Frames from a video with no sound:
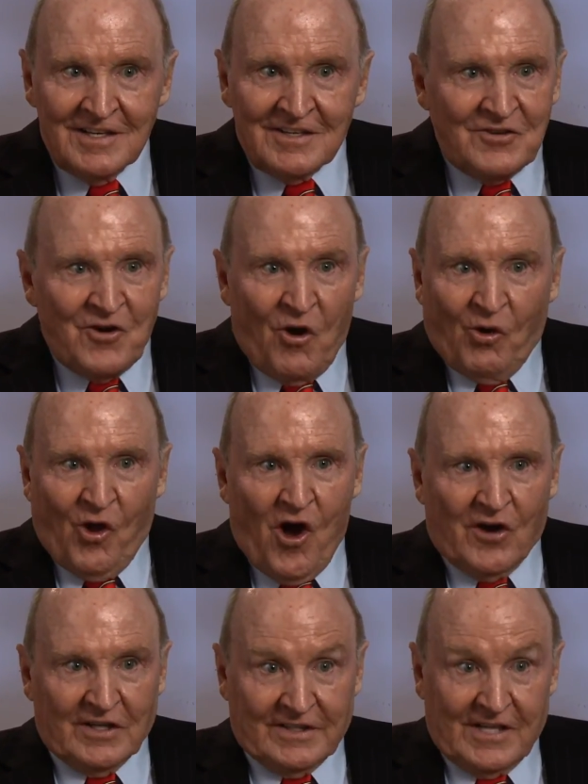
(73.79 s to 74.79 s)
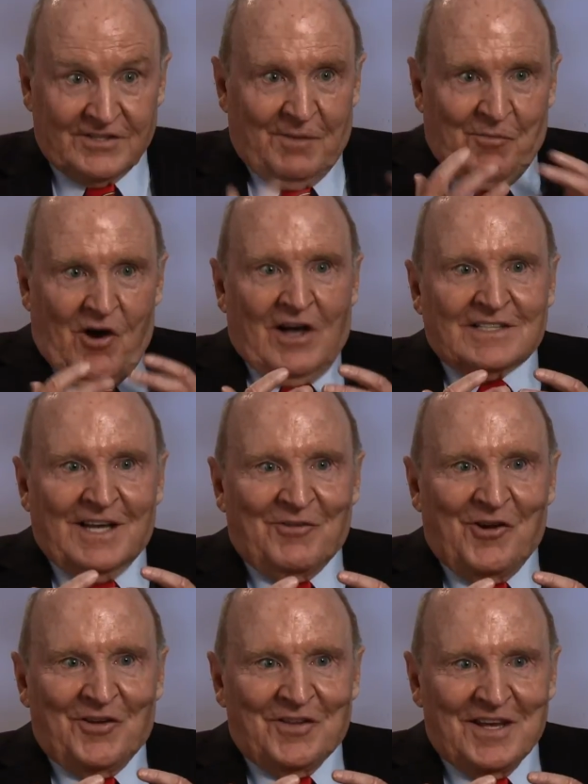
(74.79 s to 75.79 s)
No longer does the boss have
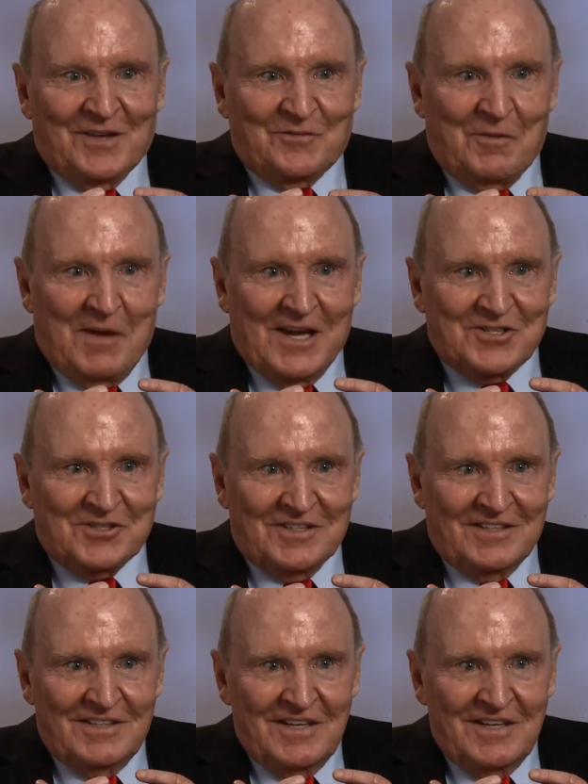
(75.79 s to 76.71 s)
all the information.